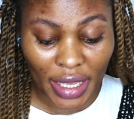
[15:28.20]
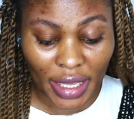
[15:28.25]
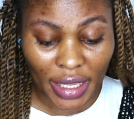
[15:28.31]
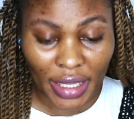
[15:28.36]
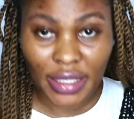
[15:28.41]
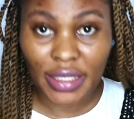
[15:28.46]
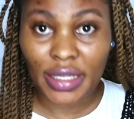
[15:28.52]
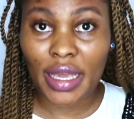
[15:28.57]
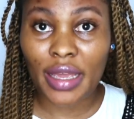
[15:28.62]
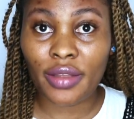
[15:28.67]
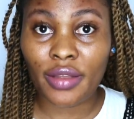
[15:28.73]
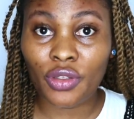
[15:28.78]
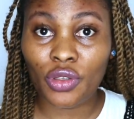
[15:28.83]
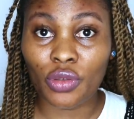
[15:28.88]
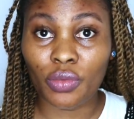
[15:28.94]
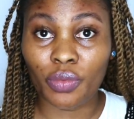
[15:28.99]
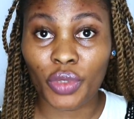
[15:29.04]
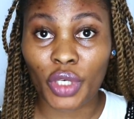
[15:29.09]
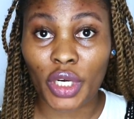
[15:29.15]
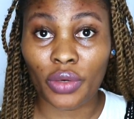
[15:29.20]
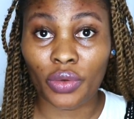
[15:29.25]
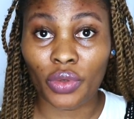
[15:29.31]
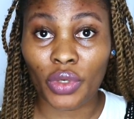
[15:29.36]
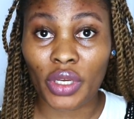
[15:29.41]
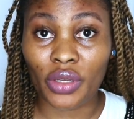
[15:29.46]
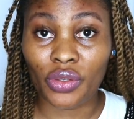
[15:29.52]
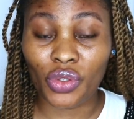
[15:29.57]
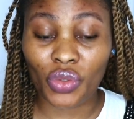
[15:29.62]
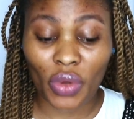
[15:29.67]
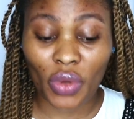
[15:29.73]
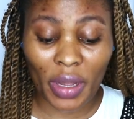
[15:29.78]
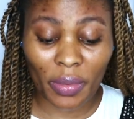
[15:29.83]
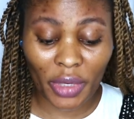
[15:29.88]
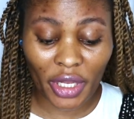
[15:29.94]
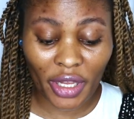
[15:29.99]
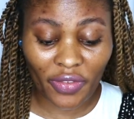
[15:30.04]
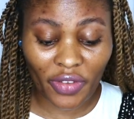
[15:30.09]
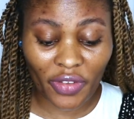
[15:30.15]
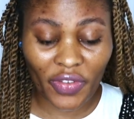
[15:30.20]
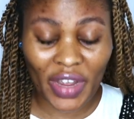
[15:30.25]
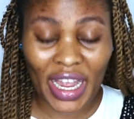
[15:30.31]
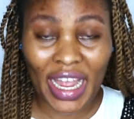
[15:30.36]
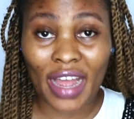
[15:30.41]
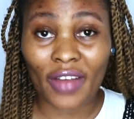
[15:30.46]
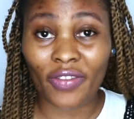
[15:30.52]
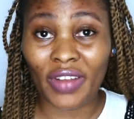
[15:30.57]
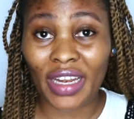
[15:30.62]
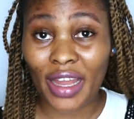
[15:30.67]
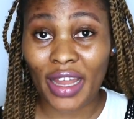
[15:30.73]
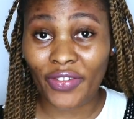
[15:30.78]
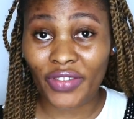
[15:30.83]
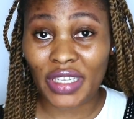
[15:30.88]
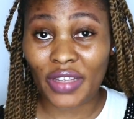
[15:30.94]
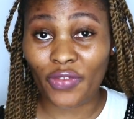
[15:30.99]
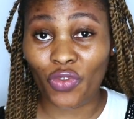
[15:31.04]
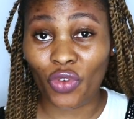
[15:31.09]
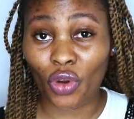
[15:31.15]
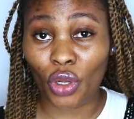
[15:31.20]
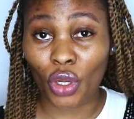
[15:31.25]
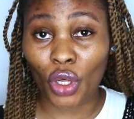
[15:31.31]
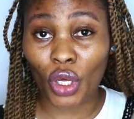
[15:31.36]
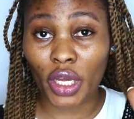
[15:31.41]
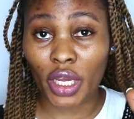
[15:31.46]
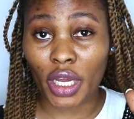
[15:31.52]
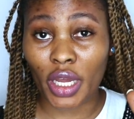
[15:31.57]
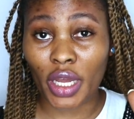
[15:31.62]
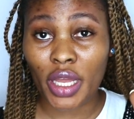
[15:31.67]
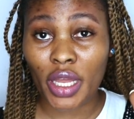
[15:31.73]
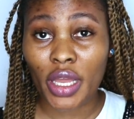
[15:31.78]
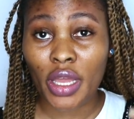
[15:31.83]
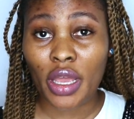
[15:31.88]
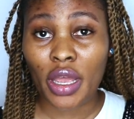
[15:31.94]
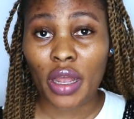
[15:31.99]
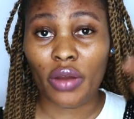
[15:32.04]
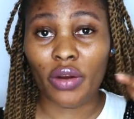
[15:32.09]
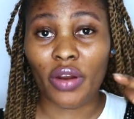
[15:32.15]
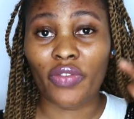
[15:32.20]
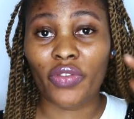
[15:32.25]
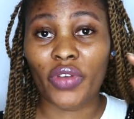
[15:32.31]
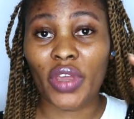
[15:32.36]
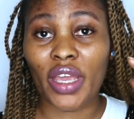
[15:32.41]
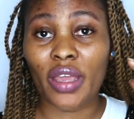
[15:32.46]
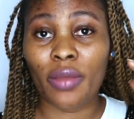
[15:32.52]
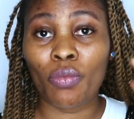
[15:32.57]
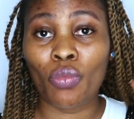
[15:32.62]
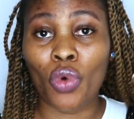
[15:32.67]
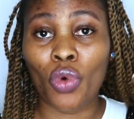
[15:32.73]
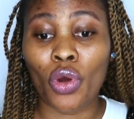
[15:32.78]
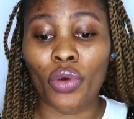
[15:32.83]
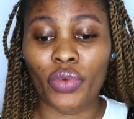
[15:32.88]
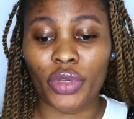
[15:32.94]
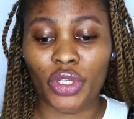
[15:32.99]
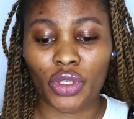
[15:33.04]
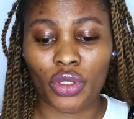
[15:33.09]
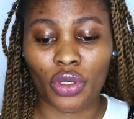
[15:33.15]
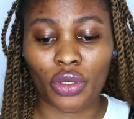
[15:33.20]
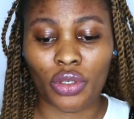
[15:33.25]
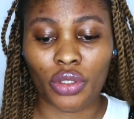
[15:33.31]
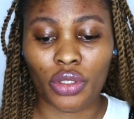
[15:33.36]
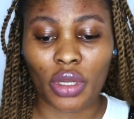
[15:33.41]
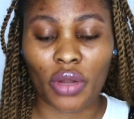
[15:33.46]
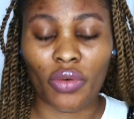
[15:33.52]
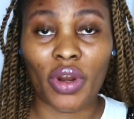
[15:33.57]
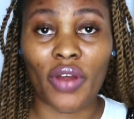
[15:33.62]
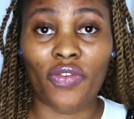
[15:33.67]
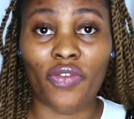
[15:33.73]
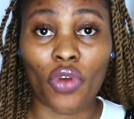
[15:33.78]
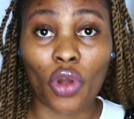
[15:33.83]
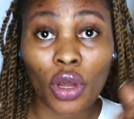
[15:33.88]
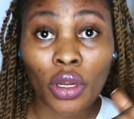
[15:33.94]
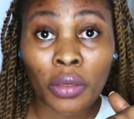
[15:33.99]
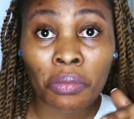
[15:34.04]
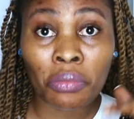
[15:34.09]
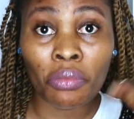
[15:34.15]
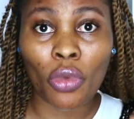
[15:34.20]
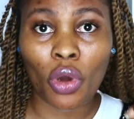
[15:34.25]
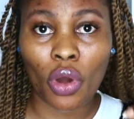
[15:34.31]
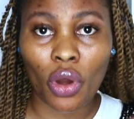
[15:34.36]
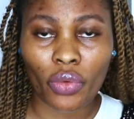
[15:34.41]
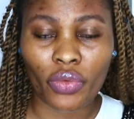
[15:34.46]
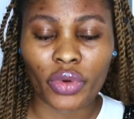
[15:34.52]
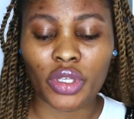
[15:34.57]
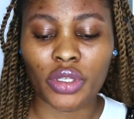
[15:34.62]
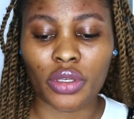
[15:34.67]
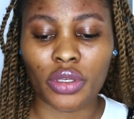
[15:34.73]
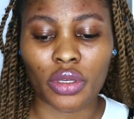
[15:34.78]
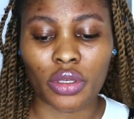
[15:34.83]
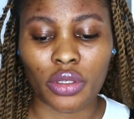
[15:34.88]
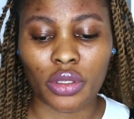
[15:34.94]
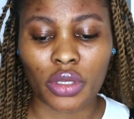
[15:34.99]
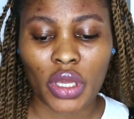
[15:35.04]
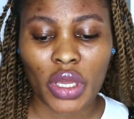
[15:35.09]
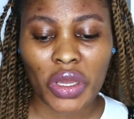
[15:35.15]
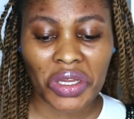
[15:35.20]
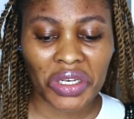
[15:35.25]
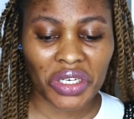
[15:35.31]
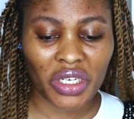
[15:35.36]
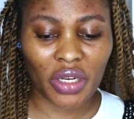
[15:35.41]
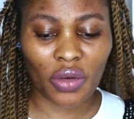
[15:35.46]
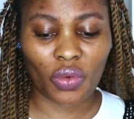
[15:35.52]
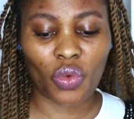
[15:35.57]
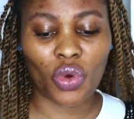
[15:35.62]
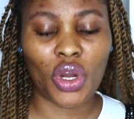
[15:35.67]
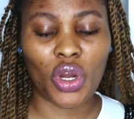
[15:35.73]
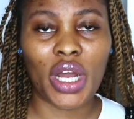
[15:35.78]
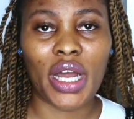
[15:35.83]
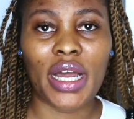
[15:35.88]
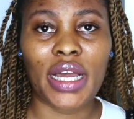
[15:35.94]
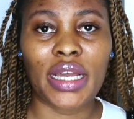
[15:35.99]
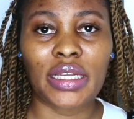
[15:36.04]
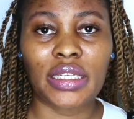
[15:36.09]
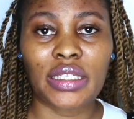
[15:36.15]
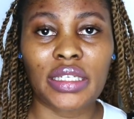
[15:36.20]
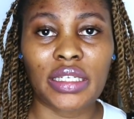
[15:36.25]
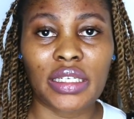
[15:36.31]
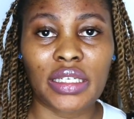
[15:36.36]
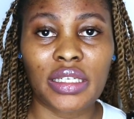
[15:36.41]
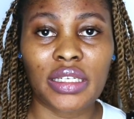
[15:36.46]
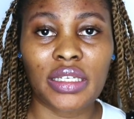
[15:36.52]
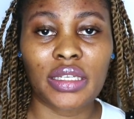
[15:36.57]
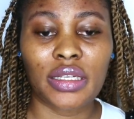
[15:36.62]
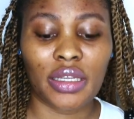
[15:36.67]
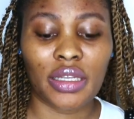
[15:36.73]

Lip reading: it's getting to brown now. So I believe if I have left it for longer, I would have gotten more results. I would have gotten more results than what I did